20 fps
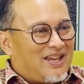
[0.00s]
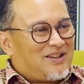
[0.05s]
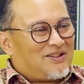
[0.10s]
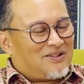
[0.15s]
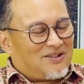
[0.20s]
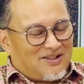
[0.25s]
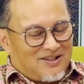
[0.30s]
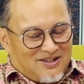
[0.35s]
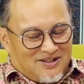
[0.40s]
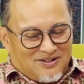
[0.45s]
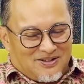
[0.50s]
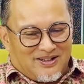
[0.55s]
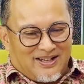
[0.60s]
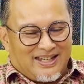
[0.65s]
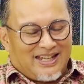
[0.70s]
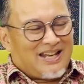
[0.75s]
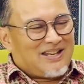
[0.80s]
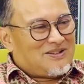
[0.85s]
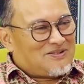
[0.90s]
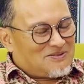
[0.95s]

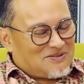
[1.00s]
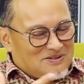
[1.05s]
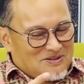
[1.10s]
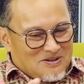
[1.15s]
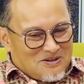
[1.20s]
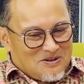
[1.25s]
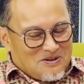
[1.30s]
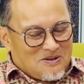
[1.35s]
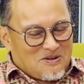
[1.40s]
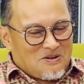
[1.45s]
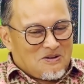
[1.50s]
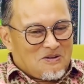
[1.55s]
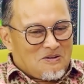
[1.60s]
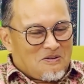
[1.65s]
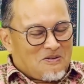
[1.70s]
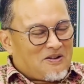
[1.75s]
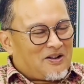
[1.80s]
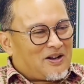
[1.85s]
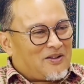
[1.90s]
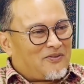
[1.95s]

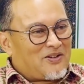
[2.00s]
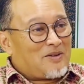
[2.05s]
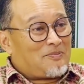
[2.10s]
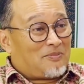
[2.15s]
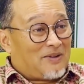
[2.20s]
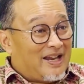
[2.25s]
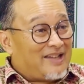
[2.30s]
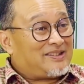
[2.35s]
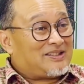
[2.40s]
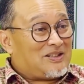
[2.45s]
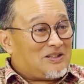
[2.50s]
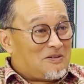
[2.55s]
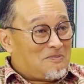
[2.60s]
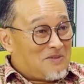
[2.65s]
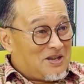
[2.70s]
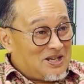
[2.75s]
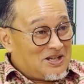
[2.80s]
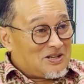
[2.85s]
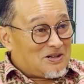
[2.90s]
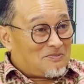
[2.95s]
You've got a very pleasant
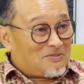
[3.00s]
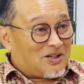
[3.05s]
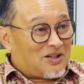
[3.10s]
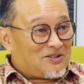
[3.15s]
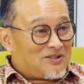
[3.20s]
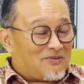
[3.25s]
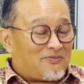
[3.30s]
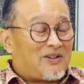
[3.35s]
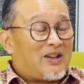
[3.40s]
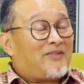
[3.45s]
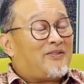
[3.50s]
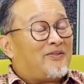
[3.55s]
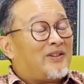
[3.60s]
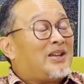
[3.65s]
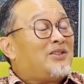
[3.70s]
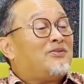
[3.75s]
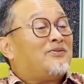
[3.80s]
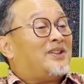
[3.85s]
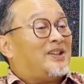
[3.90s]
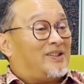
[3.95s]
demeanor about, very
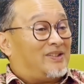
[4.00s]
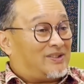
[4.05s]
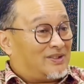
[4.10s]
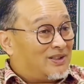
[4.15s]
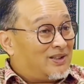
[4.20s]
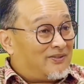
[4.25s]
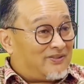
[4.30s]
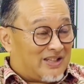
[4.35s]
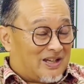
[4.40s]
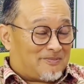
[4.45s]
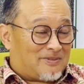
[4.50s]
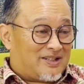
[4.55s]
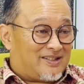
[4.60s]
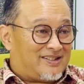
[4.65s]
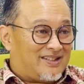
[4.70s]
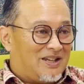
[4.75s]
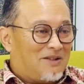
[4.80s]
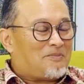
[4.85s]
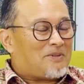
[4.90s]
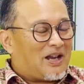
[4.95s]
very reserved, I
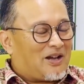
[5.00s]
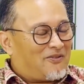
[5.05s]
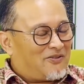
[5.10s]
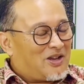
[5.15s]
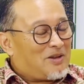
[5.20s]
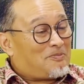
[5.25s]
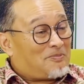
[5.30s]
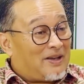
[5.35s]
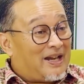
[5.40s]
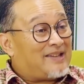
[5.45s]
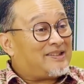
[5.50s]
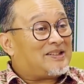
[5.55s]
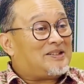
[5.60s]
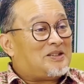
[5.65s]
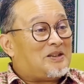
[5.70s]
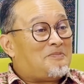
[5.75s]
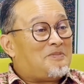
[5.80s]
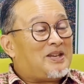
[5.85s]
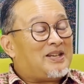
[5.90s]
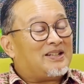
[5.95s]
must say, but a very
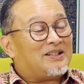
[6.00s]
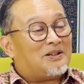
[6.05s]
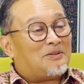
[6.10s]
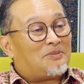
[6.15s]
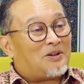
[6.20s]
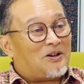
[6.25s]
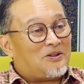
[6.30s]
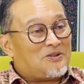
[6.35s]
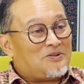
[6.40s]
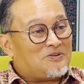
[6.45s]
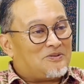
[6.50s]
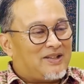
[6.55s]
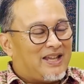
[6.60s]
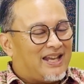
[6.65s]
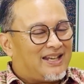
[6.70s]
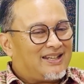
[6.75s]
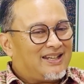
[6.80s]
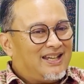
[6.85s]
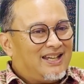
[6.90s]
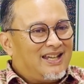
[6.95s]
pleasant demeanor about you
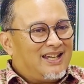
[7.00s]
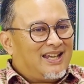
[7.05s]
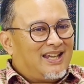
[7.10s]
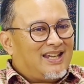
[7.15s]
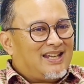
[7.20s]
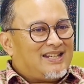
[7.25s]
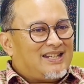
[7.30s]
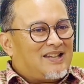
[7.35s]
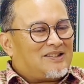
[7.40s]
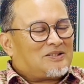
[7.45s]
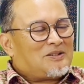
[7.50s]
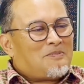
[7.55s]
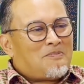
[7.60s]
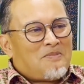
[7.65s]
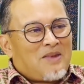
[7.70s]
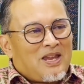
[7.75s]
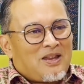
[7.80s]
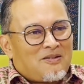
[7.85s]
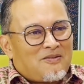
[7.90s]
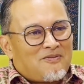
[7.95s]
that doesn't
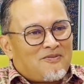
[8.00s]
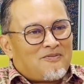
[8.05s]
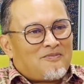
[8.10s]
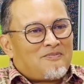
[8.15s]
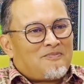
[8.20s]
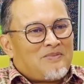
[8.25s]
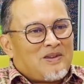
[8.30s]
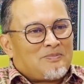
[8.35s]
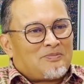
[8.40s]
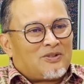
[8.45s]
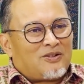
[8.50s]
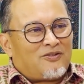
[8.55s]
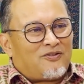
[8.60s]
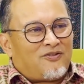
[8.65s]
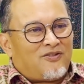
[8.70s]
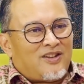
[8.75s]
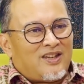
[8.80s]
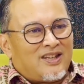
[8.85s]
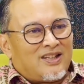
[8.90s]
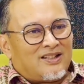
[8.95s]
make people
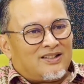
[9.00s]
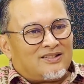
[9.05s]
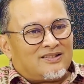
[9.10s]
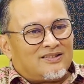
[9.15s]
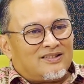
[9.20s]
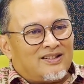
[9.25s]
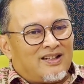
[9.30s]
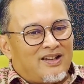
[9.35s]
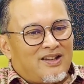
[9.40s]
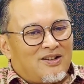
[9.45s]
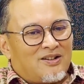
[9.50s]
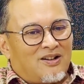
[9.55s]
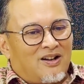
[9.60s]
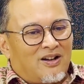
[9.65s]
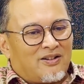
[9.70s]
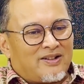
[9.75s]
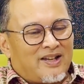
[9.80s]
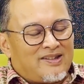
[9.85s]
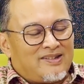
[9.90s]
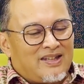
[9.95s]
feel,
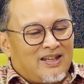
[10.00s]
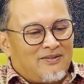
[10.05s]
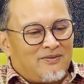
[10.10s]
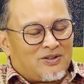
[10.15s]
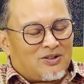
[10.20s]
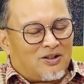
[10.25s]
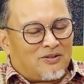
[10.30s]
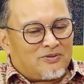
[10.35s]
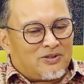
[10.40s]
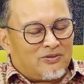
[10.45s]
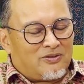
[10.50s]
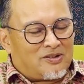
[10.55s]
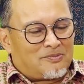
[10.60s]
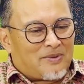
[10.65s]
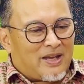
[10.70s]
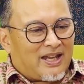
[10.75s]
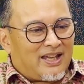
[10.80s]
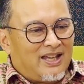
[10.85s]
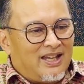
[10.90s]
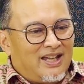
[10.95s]
how do I say it with all due
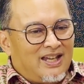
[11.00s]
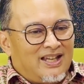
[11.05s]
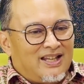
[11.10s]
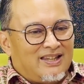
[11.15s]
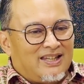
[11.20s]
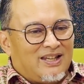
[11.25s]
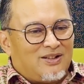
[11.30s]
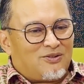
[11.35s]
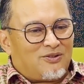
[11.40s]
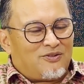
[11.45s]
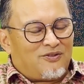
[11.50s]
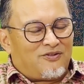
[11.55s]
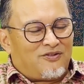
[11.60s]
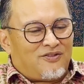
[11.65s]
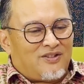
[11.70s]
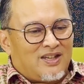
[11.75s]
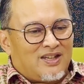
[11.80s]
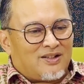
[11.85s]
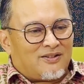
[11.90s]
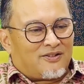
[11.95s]
respect, they don't
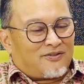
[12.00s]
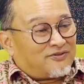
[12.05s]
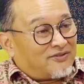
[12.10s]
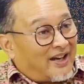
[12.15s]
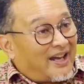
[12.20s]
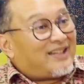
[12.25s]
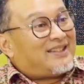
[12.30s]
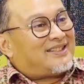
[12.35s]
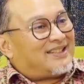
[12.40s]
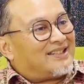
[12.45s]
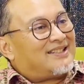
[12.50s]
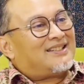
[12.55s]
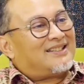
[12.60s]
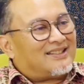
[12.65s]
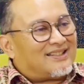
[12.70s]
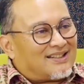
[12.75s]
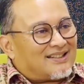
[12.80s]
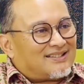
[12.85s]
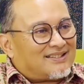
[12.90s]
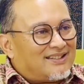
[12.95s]
feel frightened
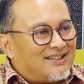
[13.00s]
lah.